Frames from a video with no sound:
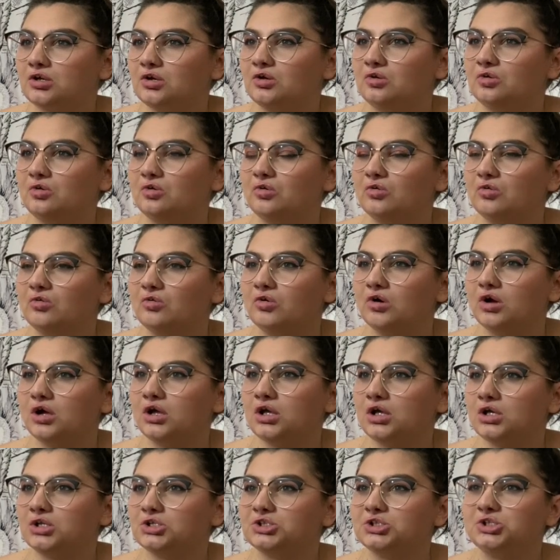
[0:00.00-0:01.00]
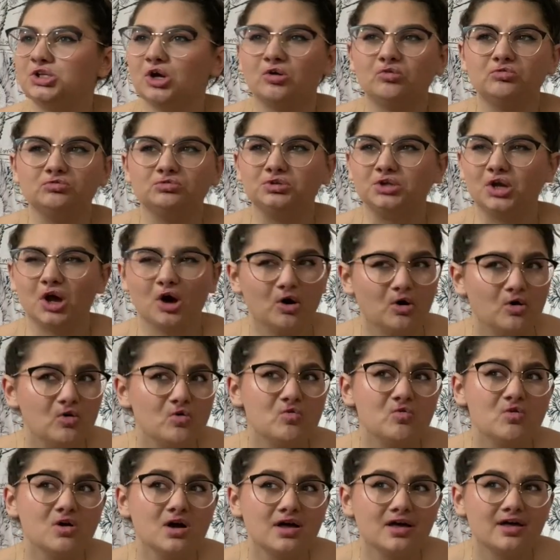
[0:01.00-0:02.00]
who don't
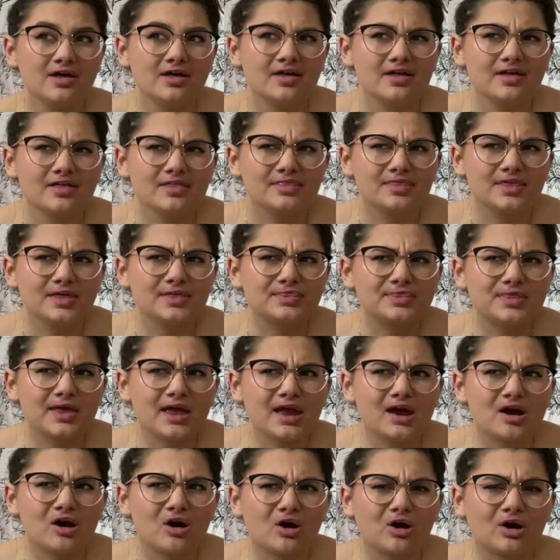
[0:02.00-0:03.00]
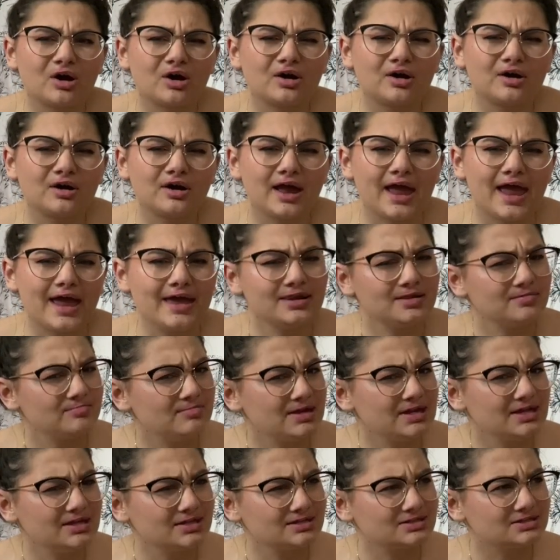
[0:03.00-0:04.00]
know that they are
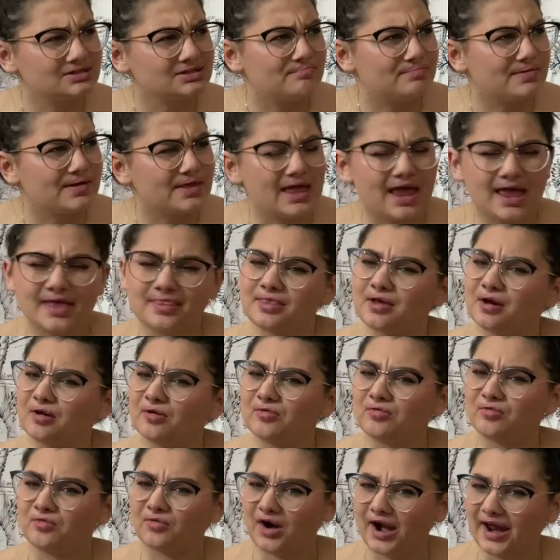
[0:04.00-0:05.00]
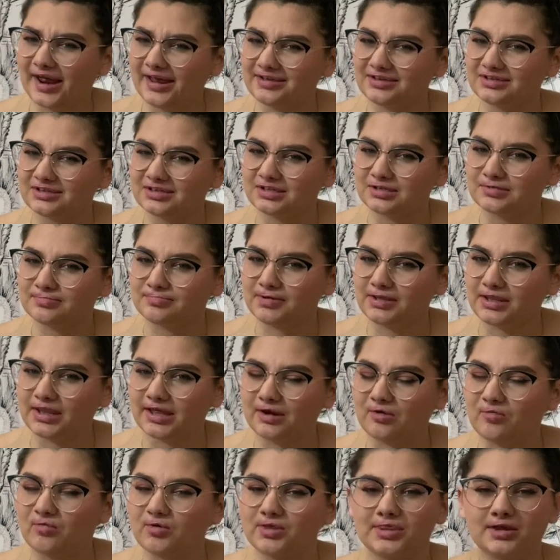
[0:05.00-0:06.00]
enemies, but and they're friends, but
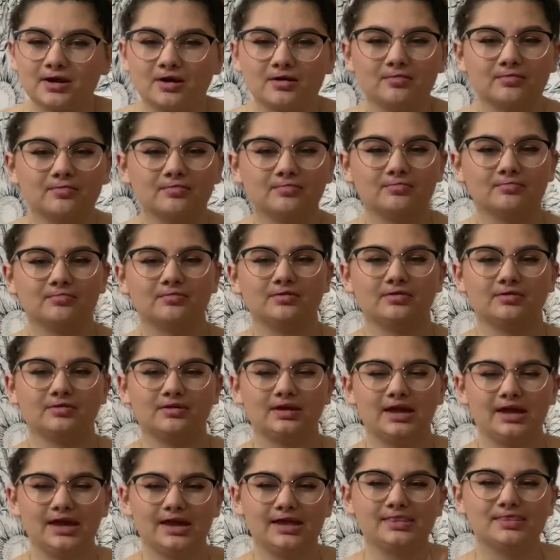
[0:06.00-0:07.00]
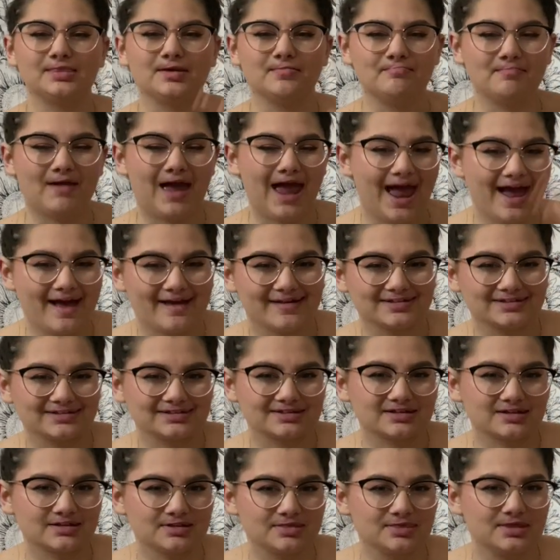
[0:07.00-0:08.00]
like when they're in the
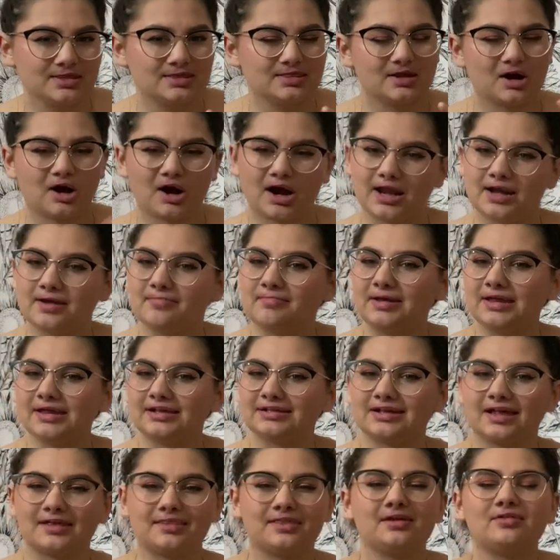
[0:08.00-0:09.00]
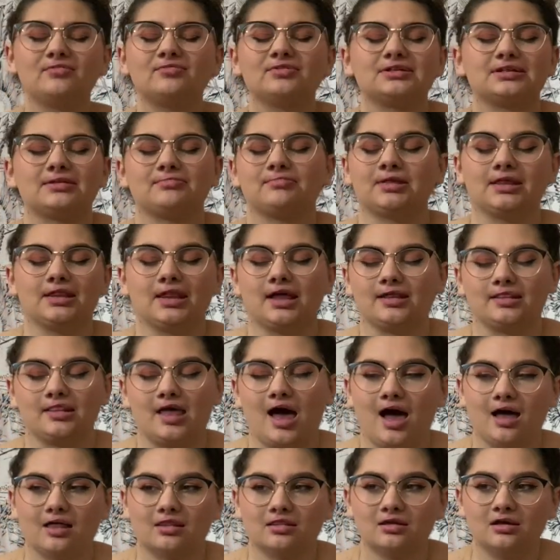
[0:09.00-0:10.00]
mask, then they're enemies. I think it was something like
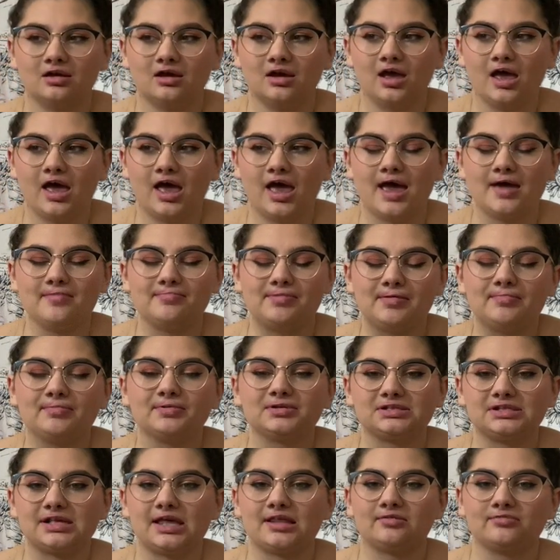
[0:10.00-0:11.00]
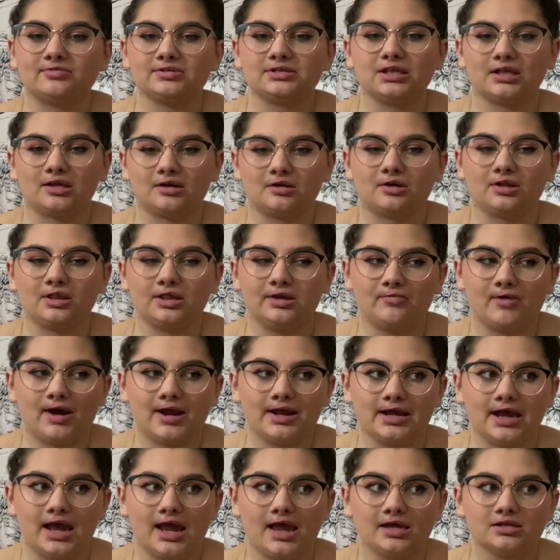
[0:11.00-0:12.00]
that. And people said it was literally
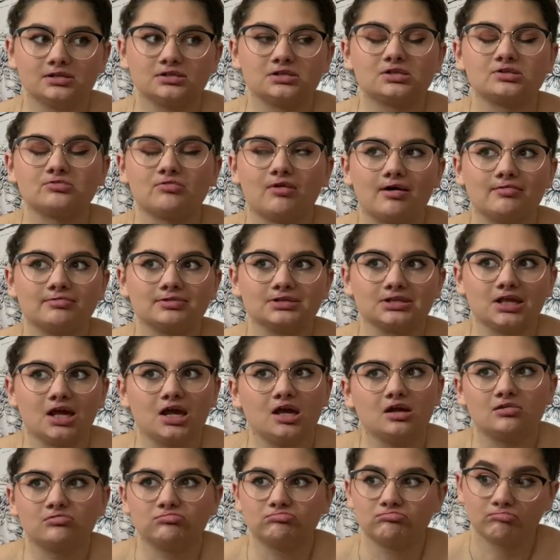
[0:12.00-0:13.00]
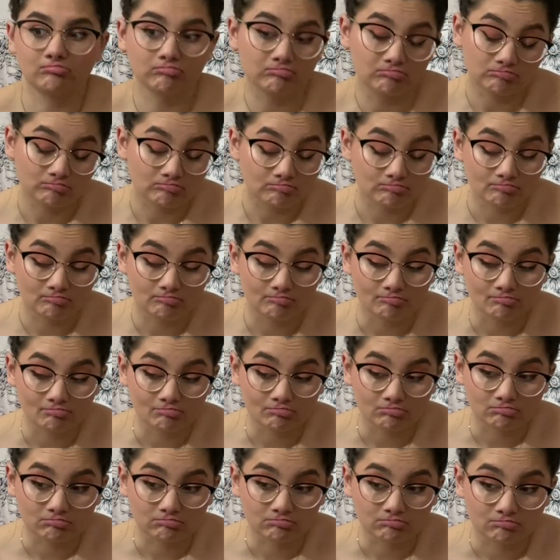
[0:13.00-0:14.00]
Renegades. So I was like,
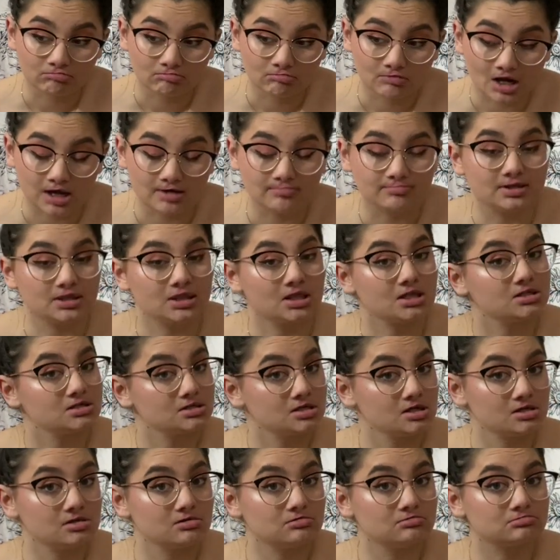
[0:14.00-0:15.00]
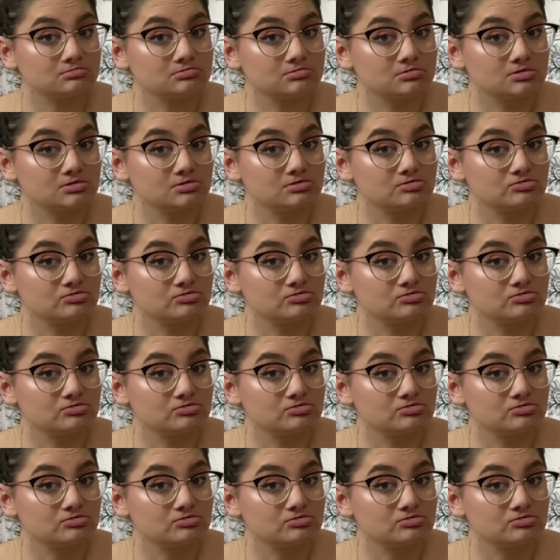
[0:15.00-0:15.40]
I mean, that sounds